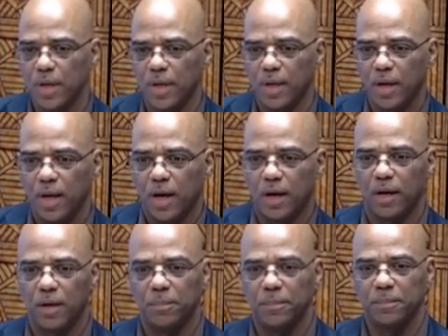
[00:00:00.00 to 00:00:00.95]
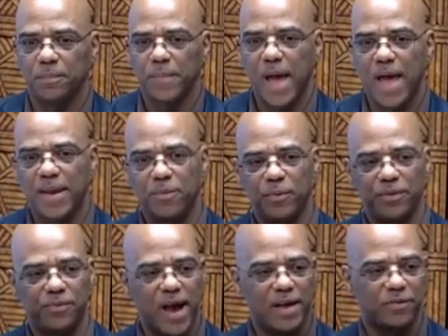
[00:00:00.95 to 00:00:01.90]
And then we
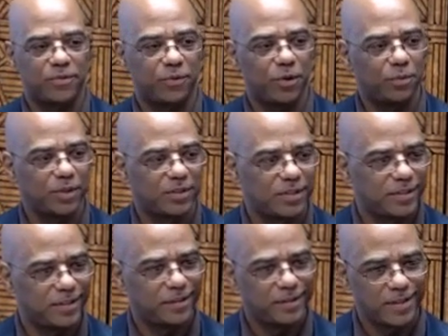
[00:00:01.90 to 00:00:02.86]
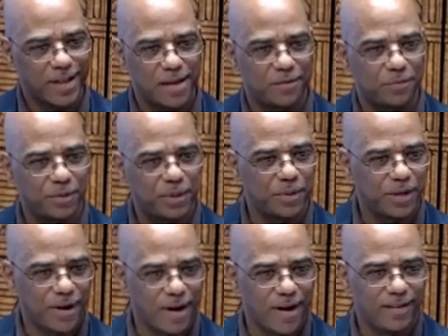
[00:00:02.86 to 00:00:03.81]
fast forward to kind of where we
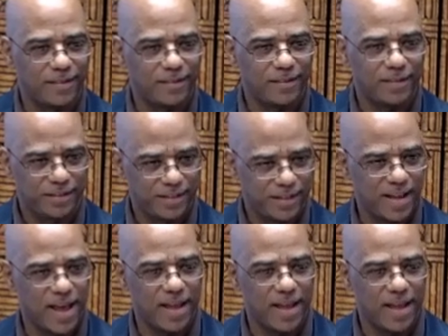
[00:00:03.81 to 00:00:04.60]
are today.